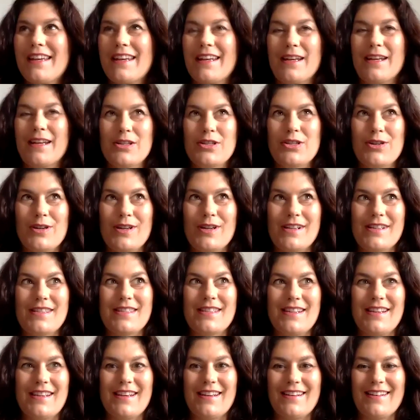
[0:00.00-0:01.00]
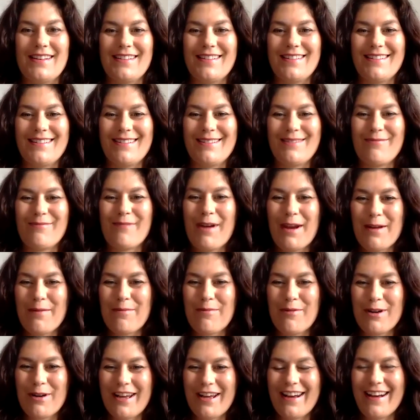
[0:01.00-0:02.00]
an interesting way to
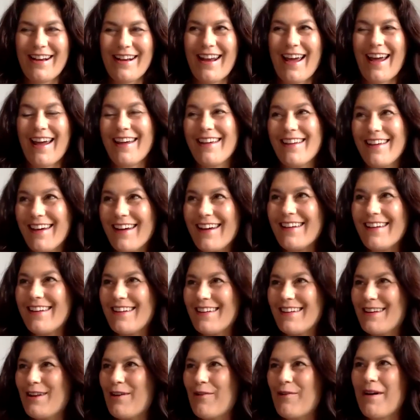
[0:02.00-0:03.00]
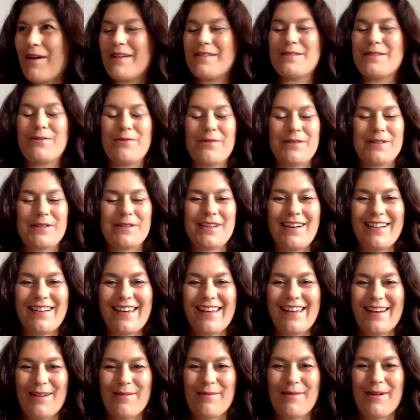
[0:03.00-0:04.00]
put it. And I, as you were
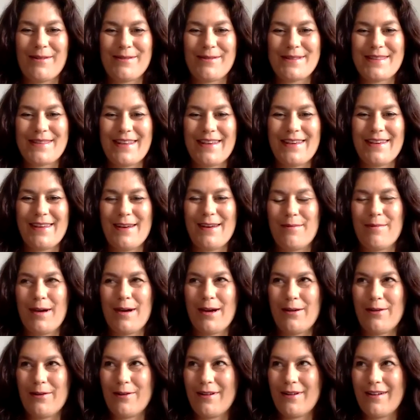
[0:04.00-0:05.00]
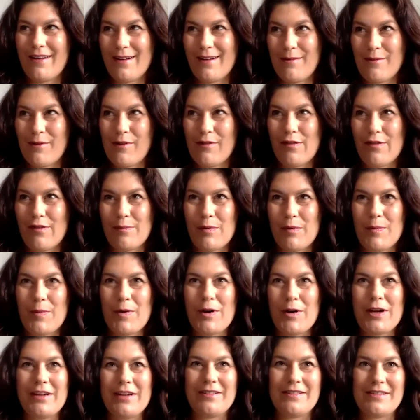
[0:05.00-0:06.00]
talking, I was thinking about over
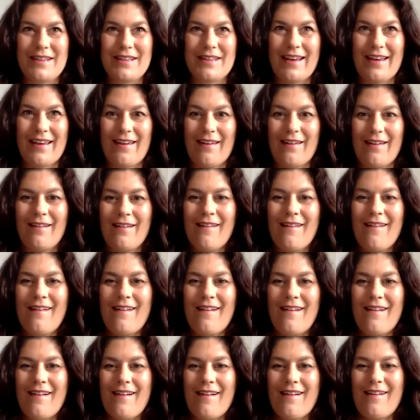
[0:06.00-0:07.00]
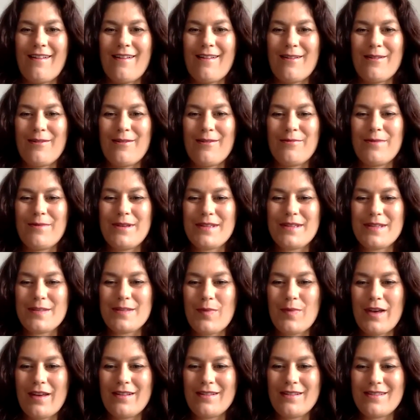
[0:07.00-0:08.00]
Memorial Day, we
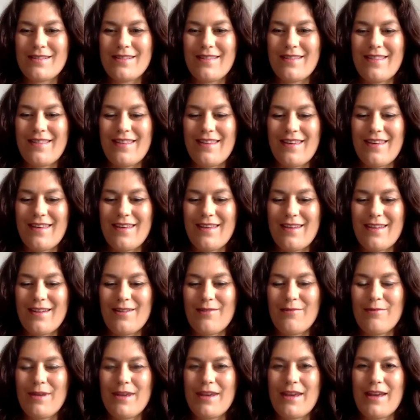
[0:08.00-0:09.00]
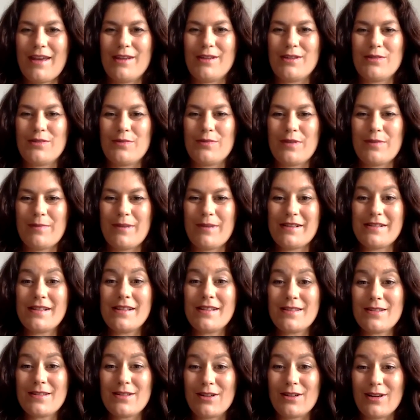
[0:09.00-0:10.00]
spent the weekend with my
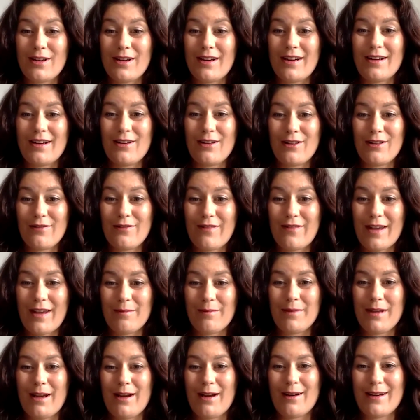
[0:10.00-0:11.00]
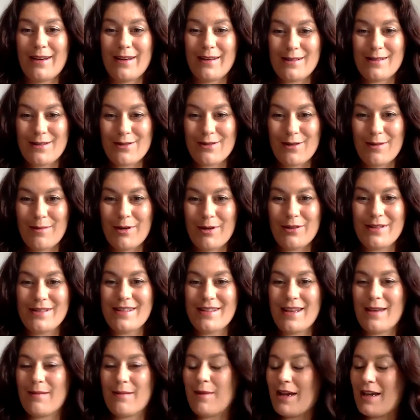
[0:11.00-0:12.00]
sister and her family. Our kids are about the
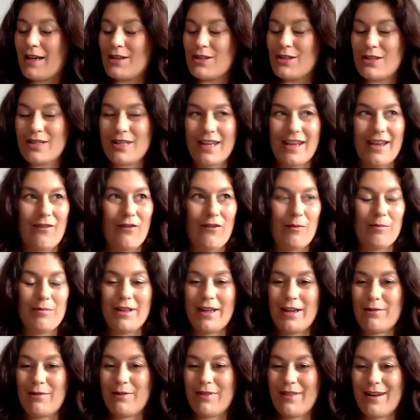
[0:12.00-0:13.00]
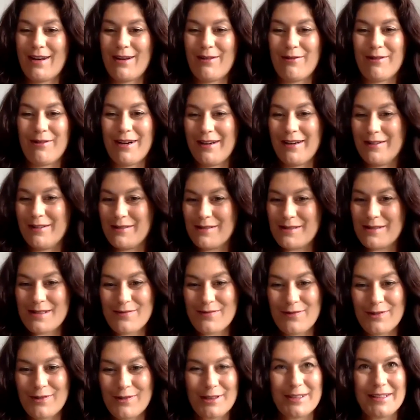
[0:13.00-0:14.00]
same age. They haven't played with anyone else
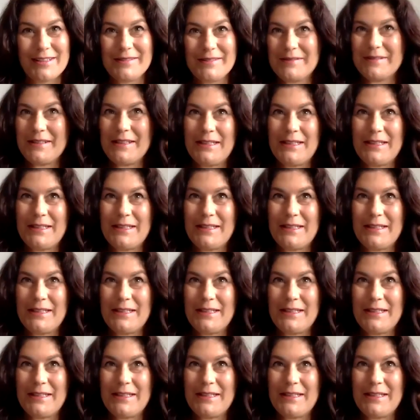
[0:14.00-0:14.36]
for,